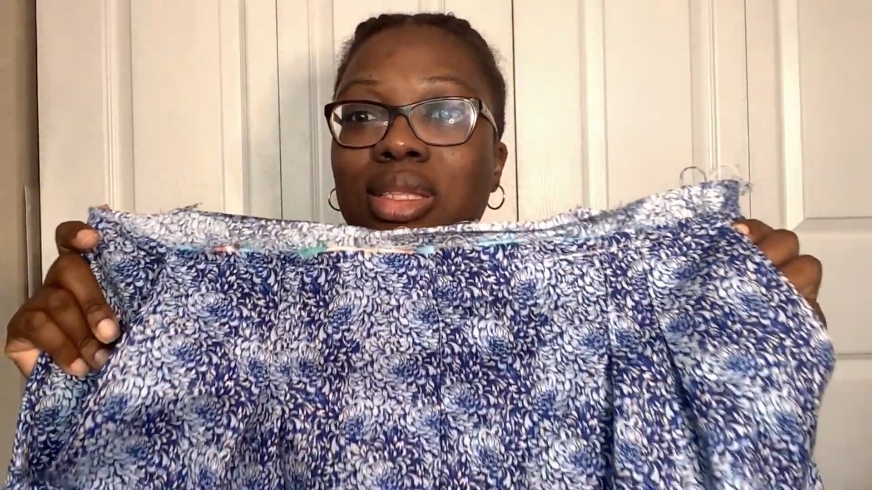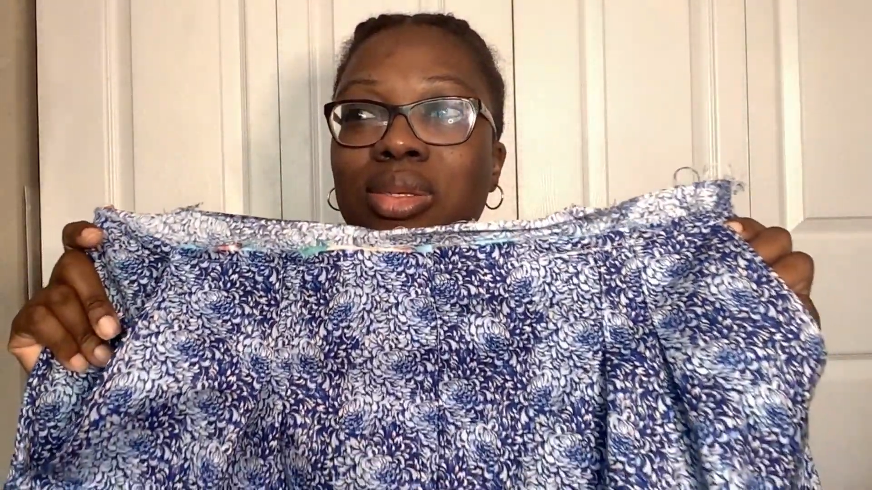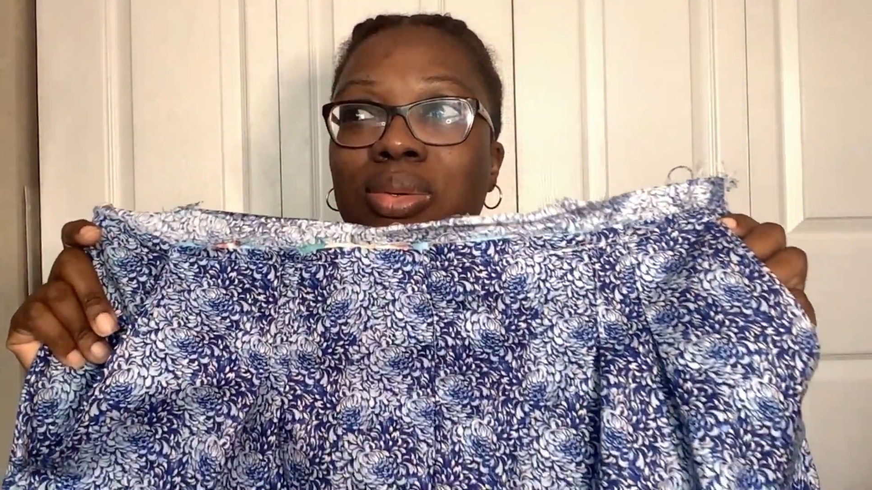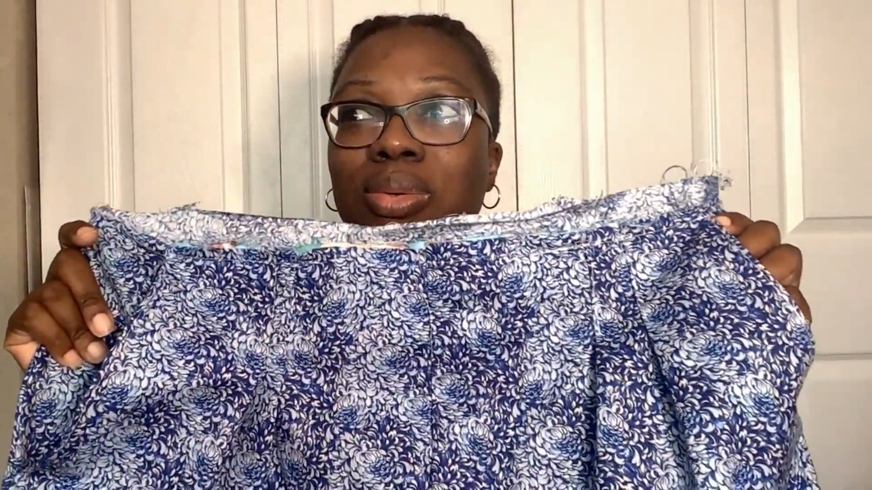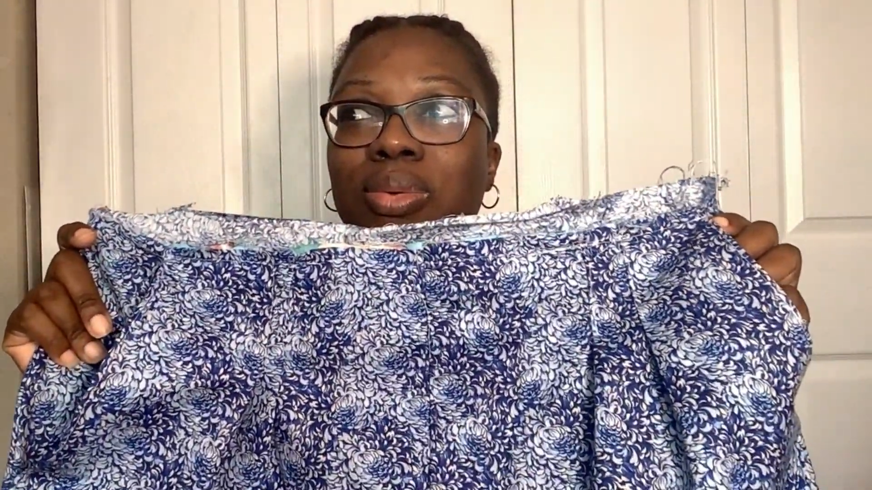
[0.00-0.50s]

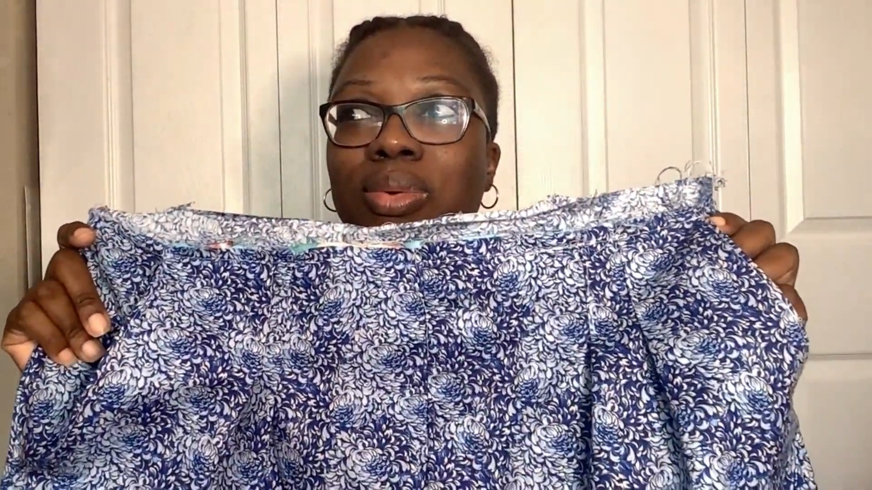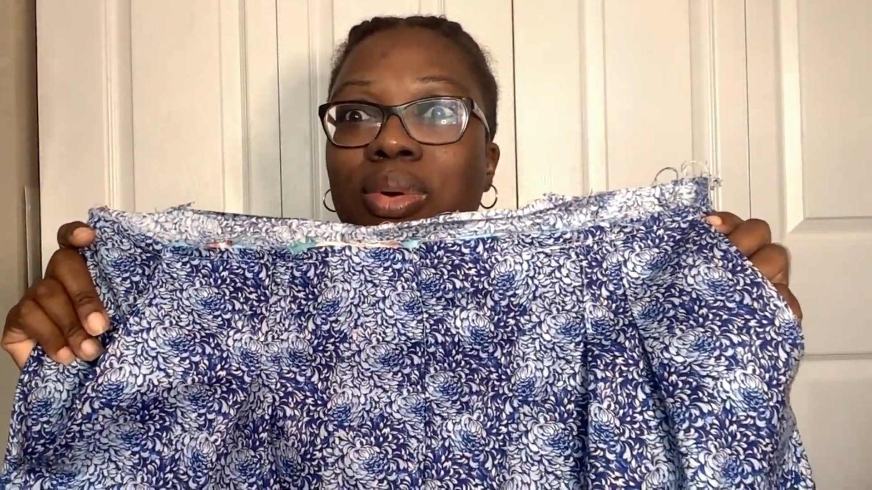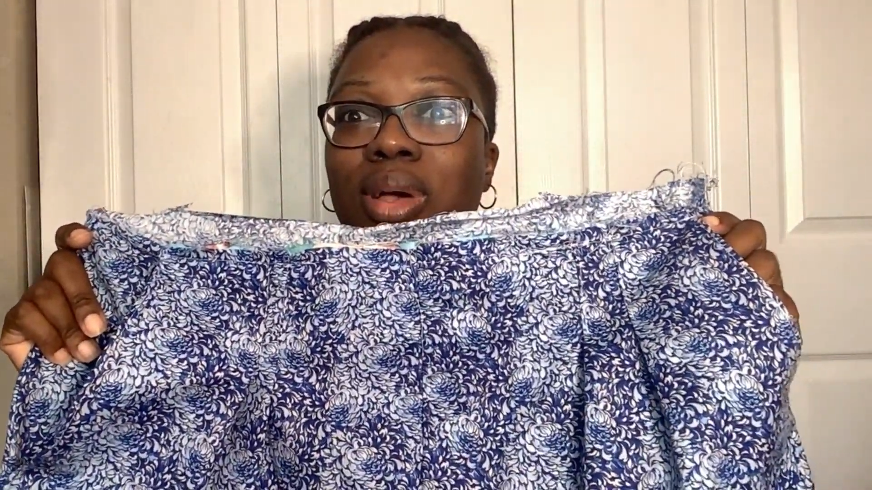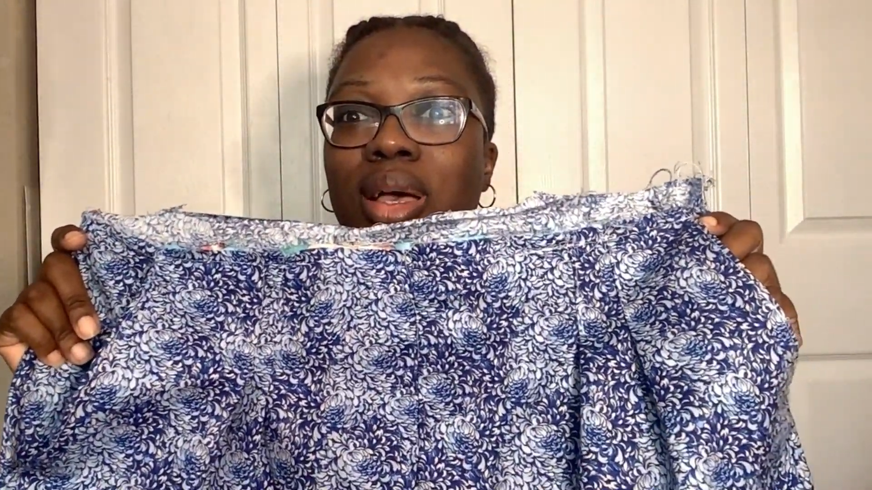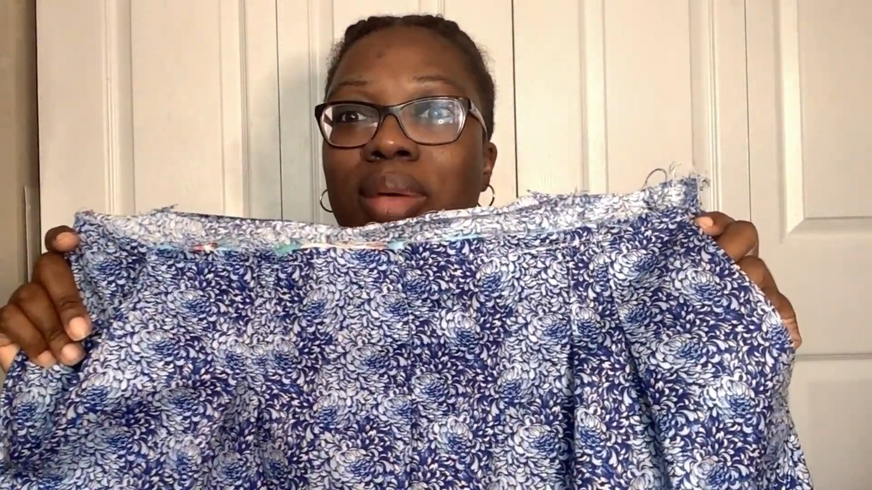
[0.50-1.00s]

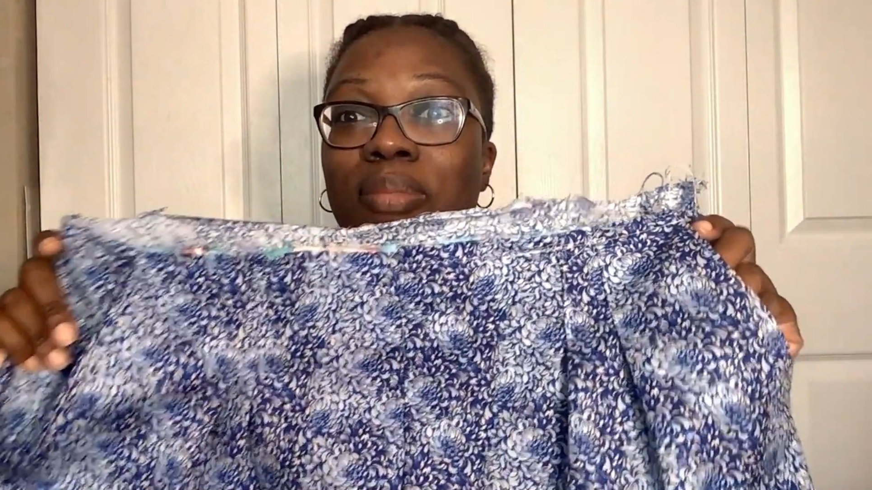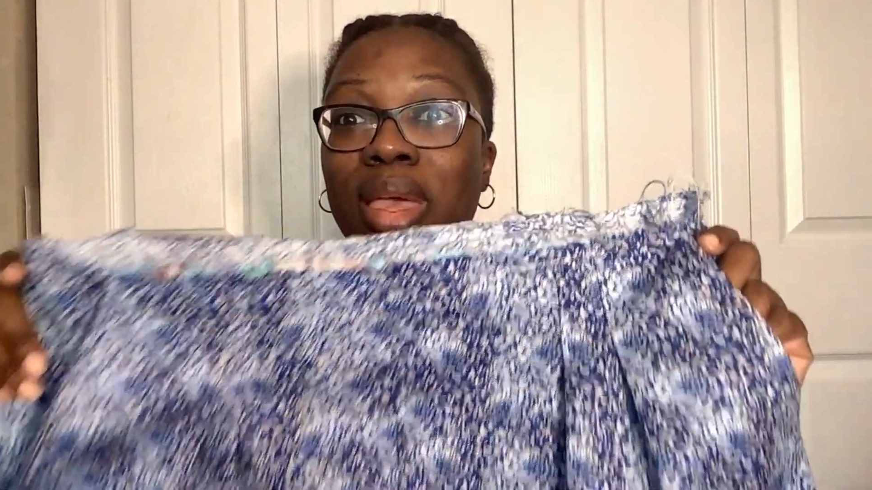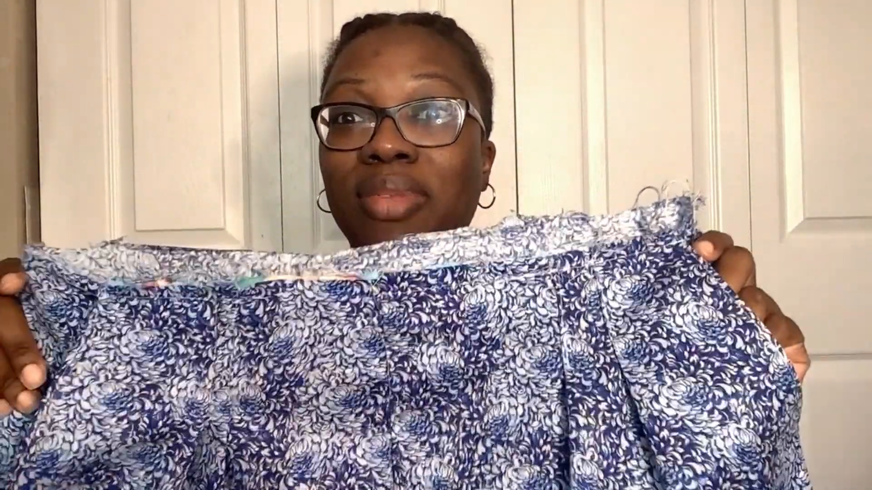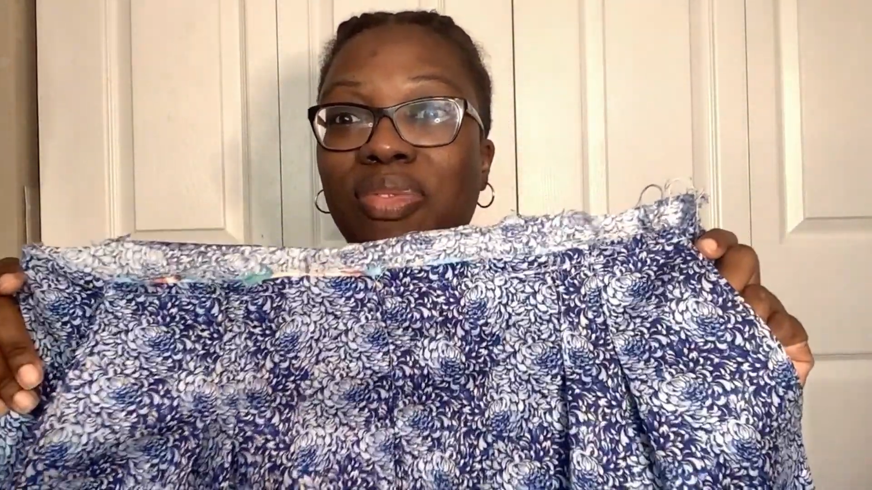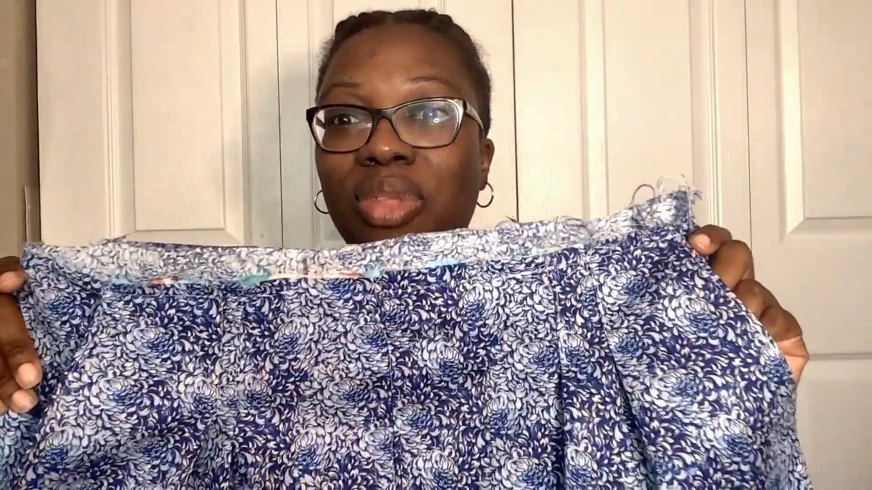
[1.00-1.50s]
to
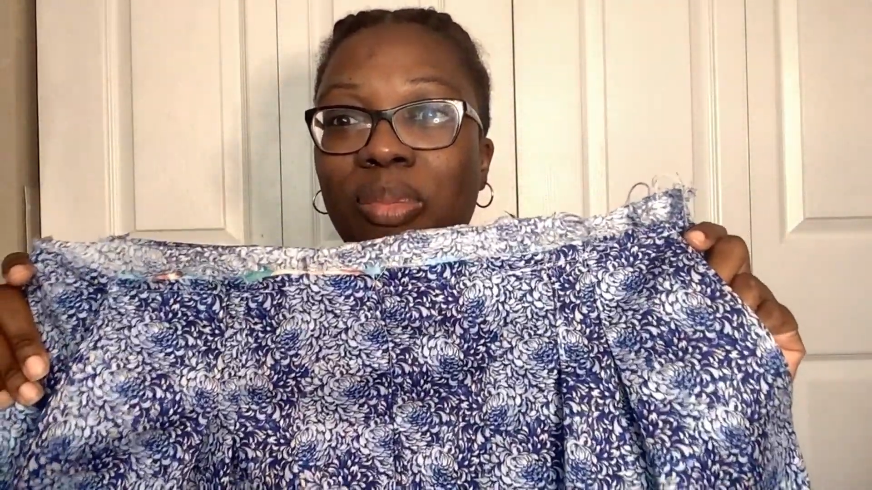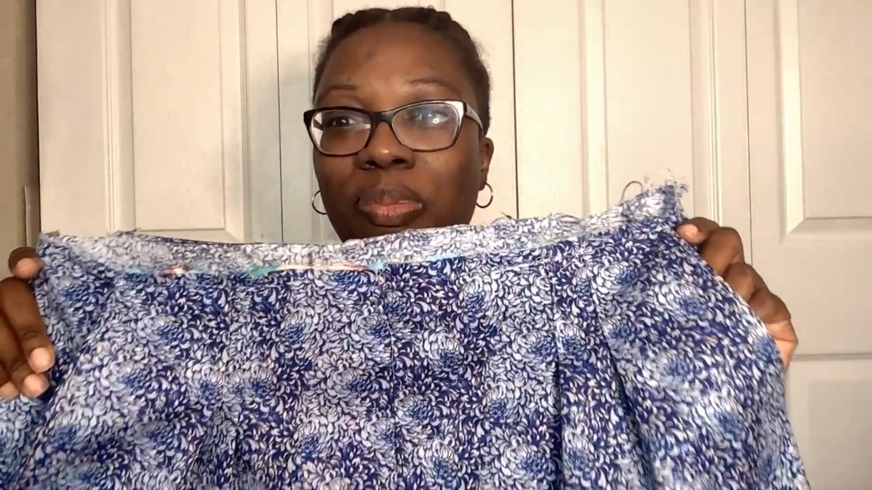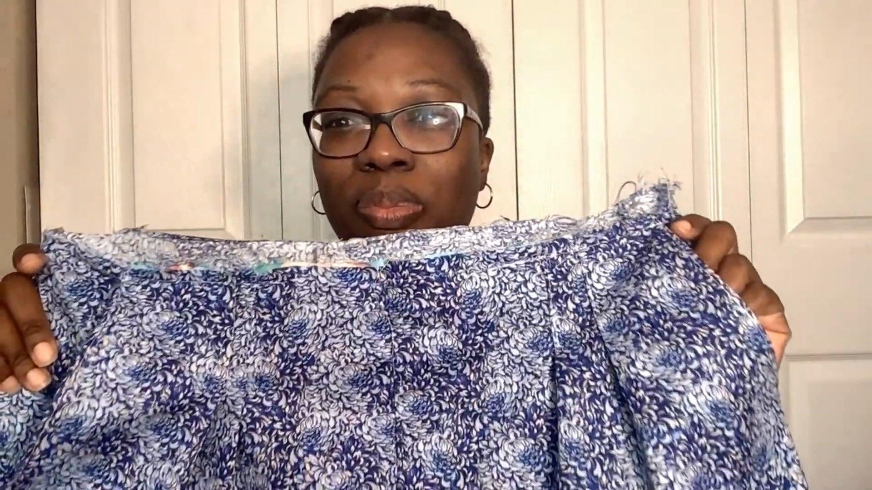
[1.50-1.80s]
make the